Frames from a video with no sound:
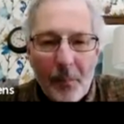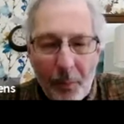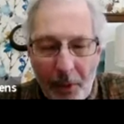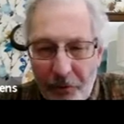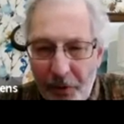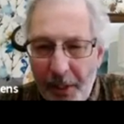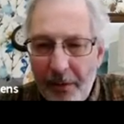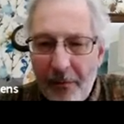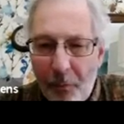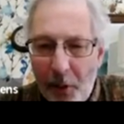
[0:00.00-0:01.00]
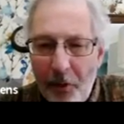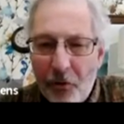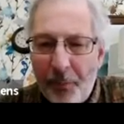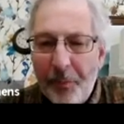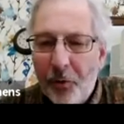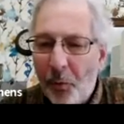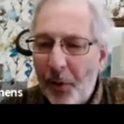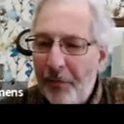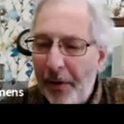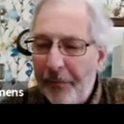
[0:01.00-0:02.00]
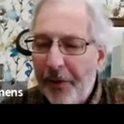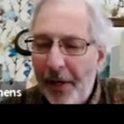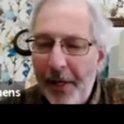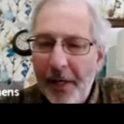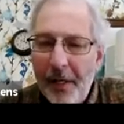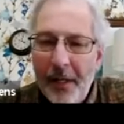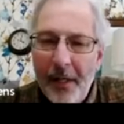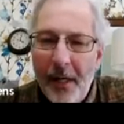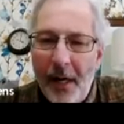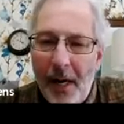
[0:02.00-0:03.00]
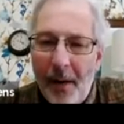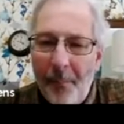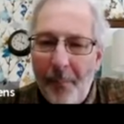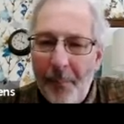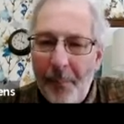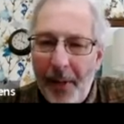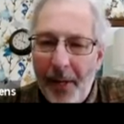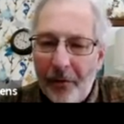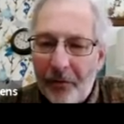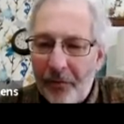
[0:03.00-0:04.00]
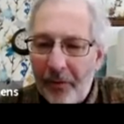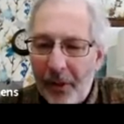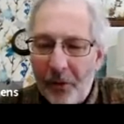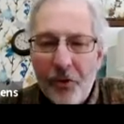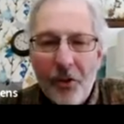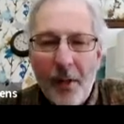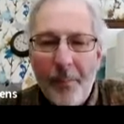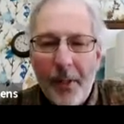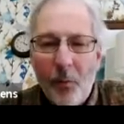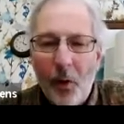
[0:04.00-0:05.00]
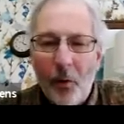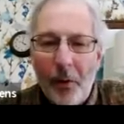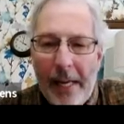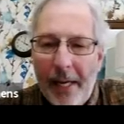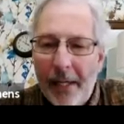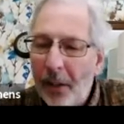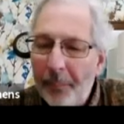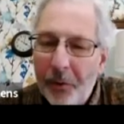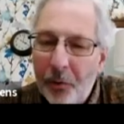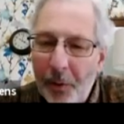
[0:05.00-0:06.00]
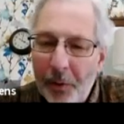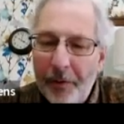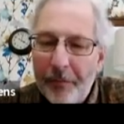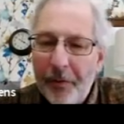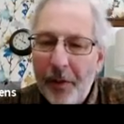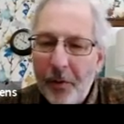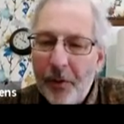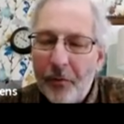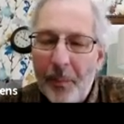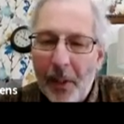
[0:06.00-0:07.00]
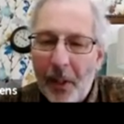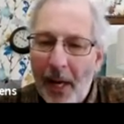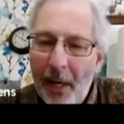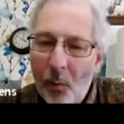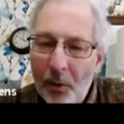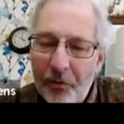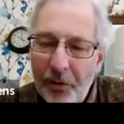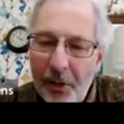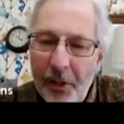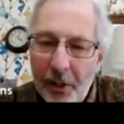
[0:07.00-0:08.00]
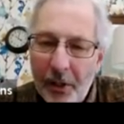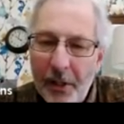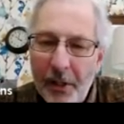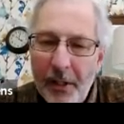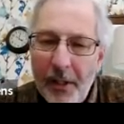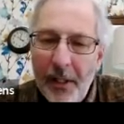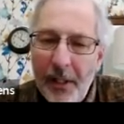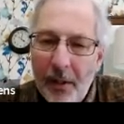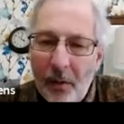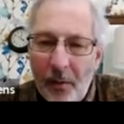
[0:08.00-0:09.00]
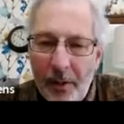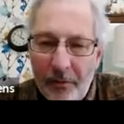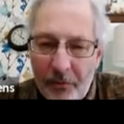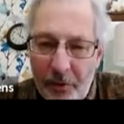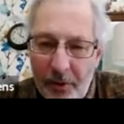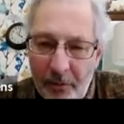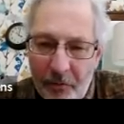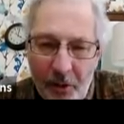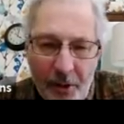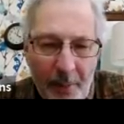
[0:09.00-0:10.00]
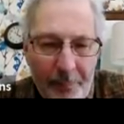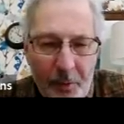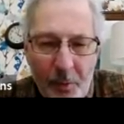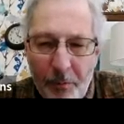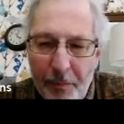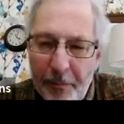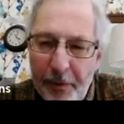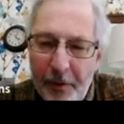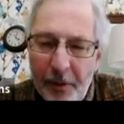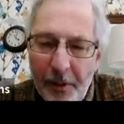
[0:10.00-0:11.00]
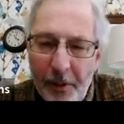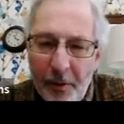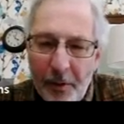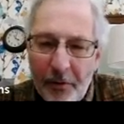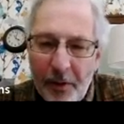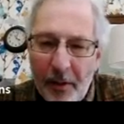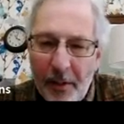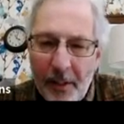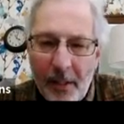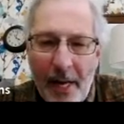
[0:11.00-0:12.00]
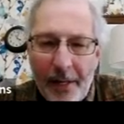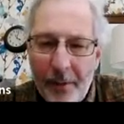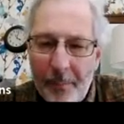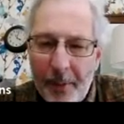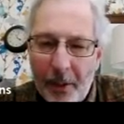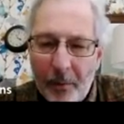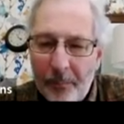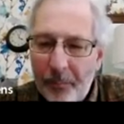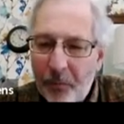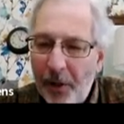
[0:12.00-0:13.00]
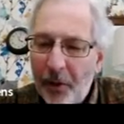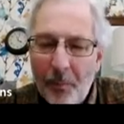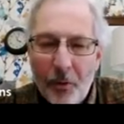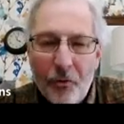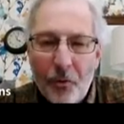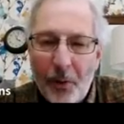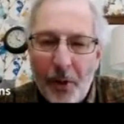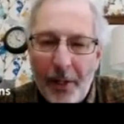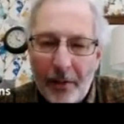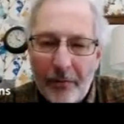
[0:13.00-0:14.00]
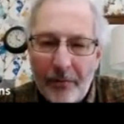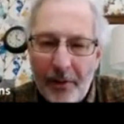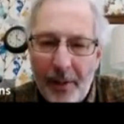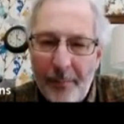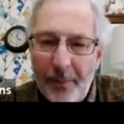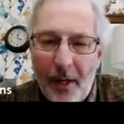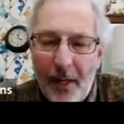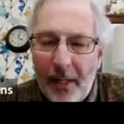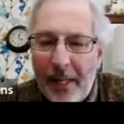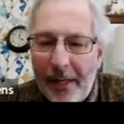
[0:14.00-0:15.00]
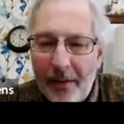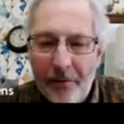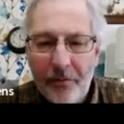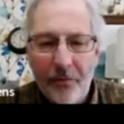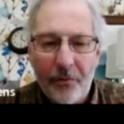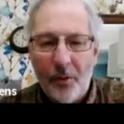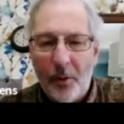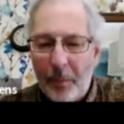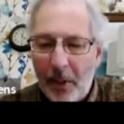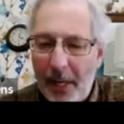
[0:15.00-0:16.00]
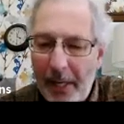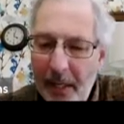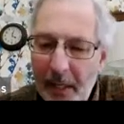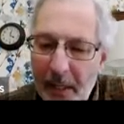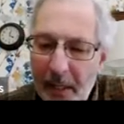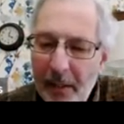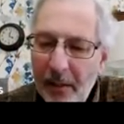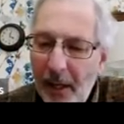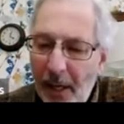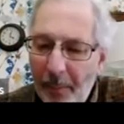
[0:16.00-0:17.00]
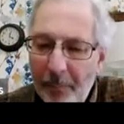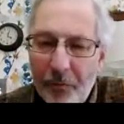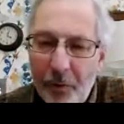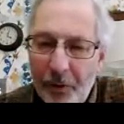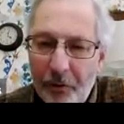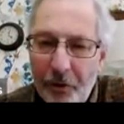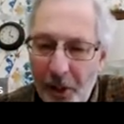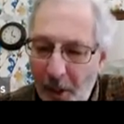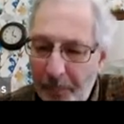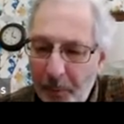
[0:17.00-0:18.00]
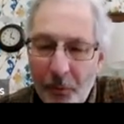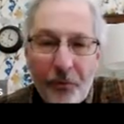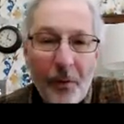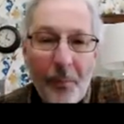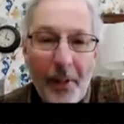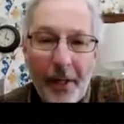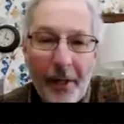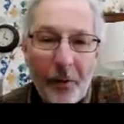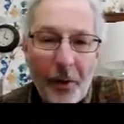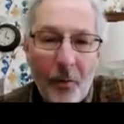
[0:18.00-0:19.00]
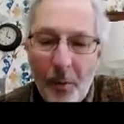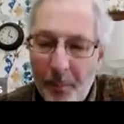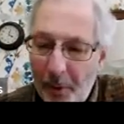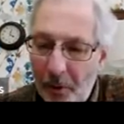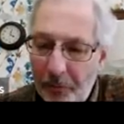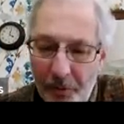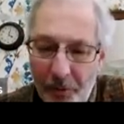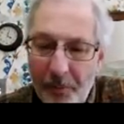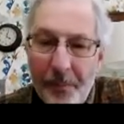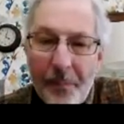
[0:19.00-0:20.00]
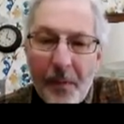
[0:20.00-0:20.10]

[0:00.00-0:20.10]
Precedent Voyager up to 25 ton. As Larson Company, we only handle up to 25 ton units, but a lot of what's in here is good up to the 50 ton units in a lot of the bigger Trane commercial products. A lot of this is going to apply. So this should help you with some of that other equipment also.